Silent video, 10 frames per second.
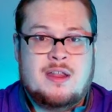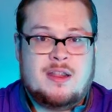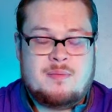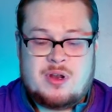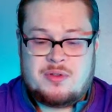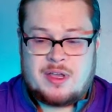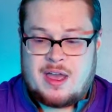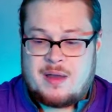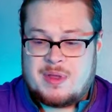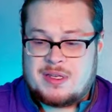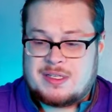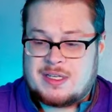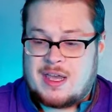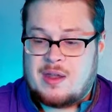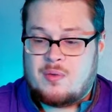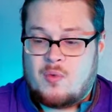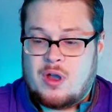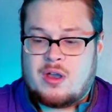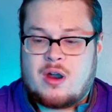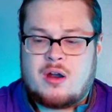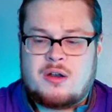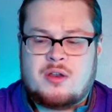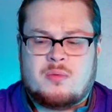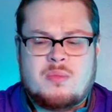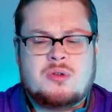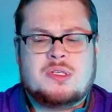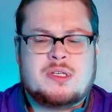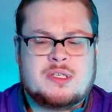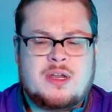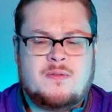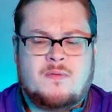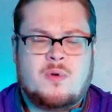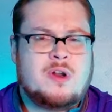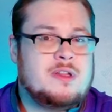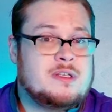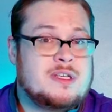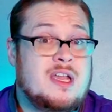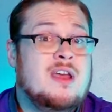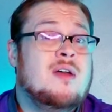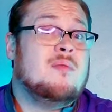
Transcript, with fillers: Let me know in the comments and what card you're most excited for in the set